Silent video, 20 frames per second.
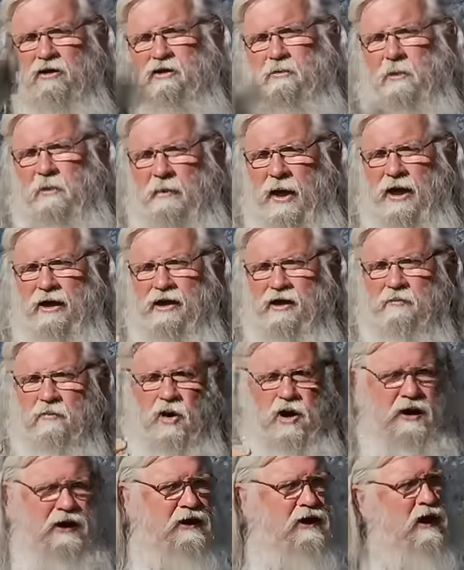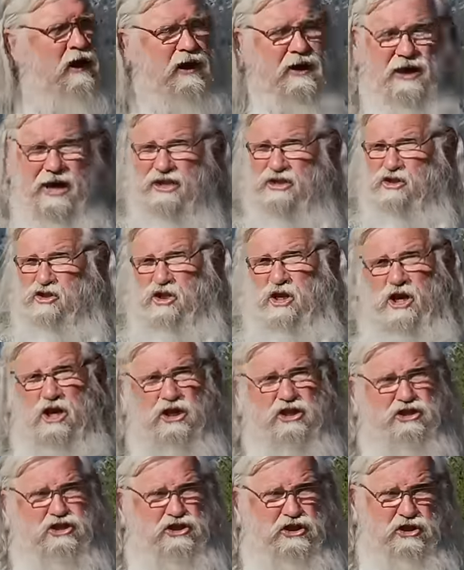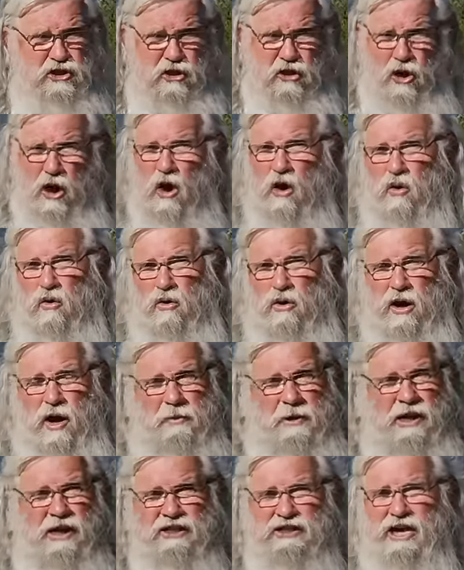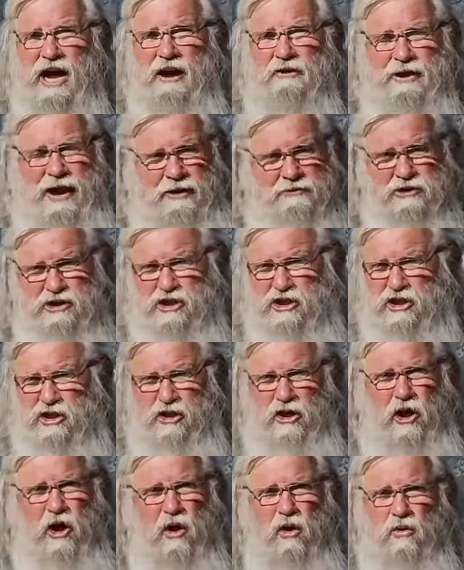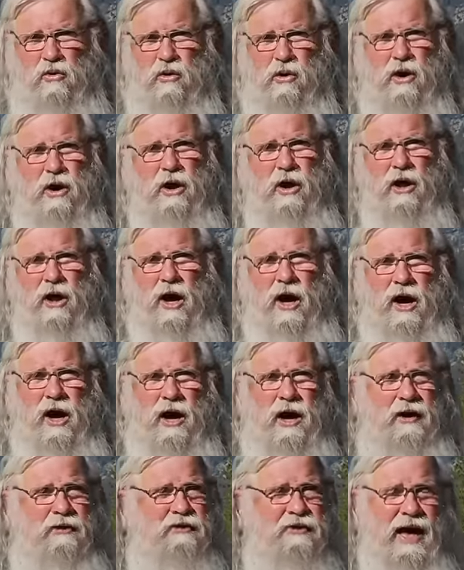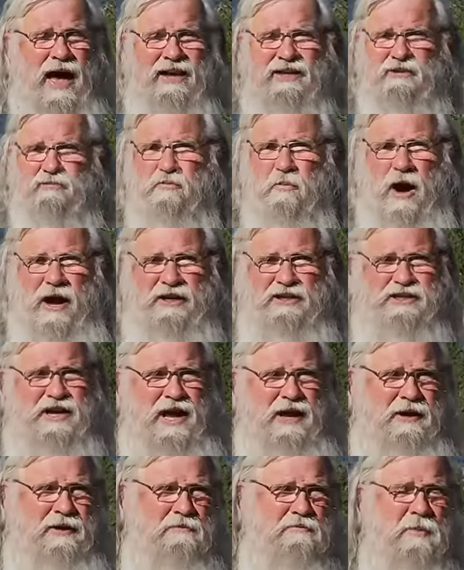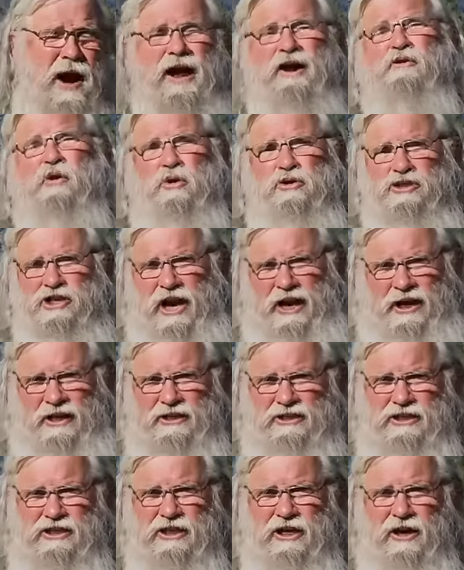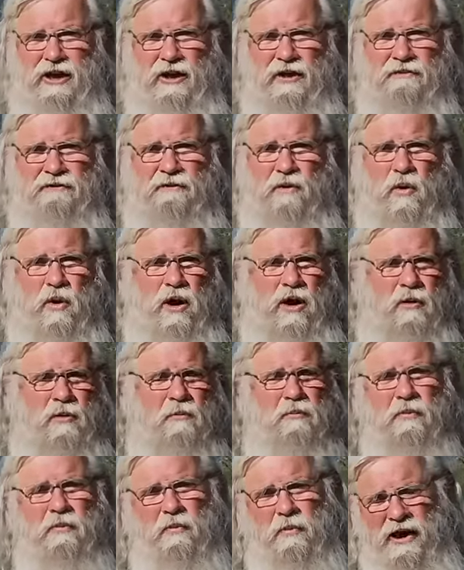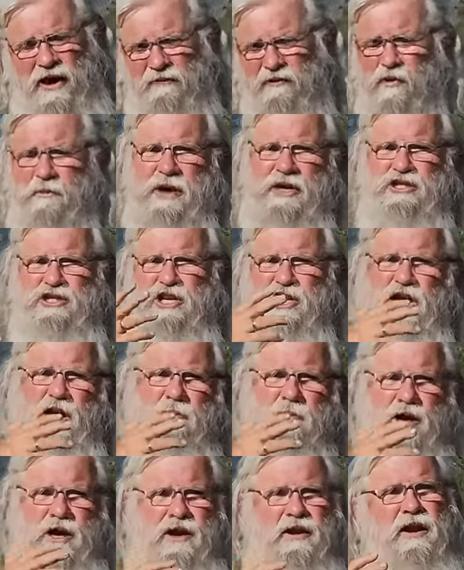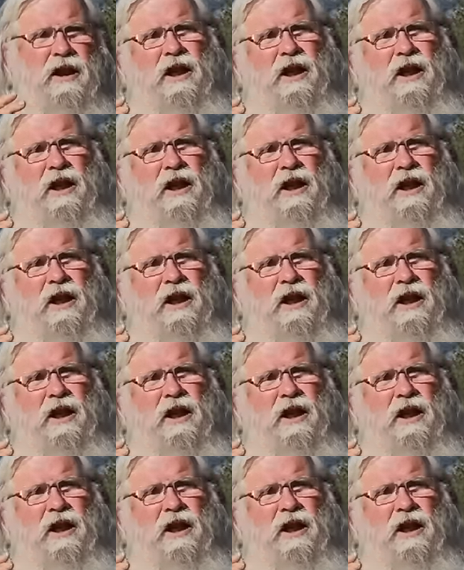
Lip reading: the mammalian brain, it's slow. I mean, it's out and out slow. That might take microseconds for information to come in,